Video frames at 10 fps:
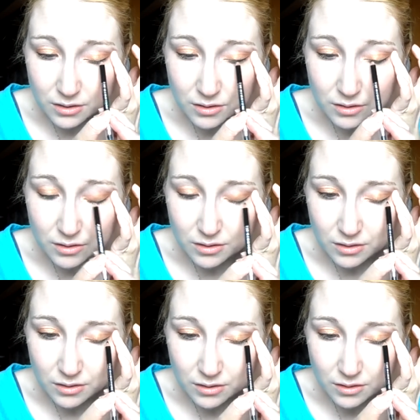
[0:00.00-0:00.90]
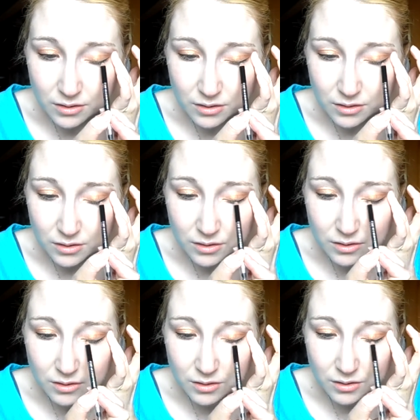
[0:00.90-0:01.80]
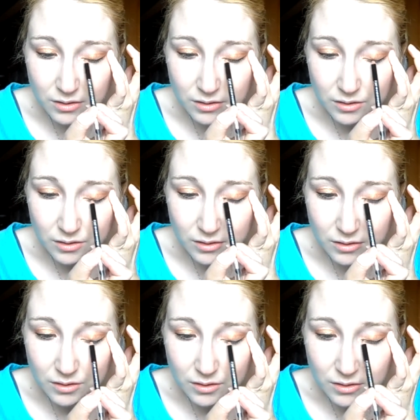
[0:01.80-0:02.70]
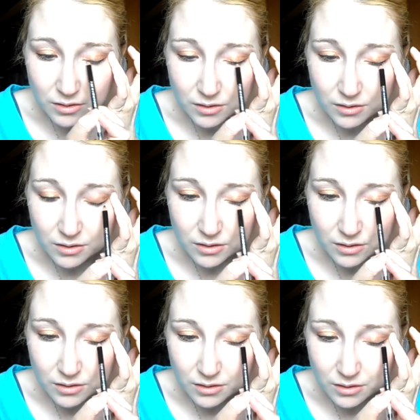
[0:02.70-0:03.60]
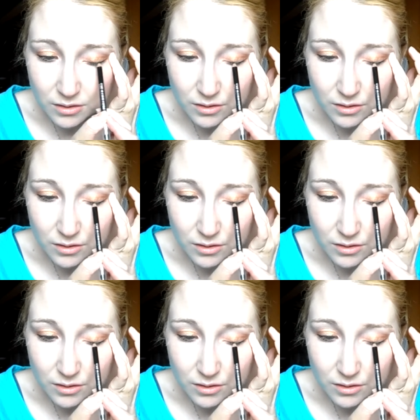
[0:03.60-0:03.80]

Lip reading: [no speech]